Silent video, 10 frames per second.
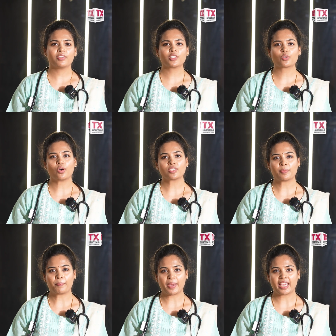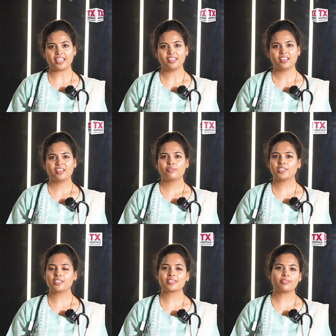which is causing pain,
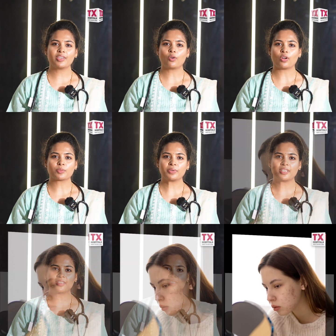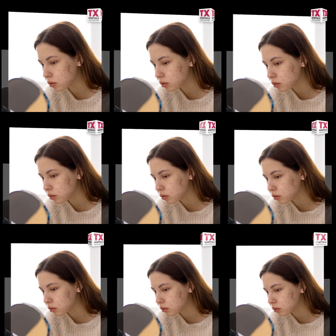which is giving cosmetic
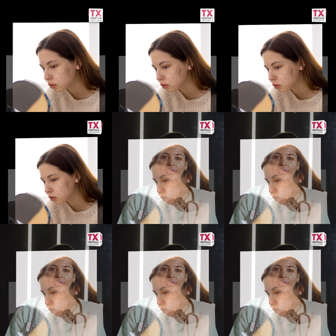discomfort for you?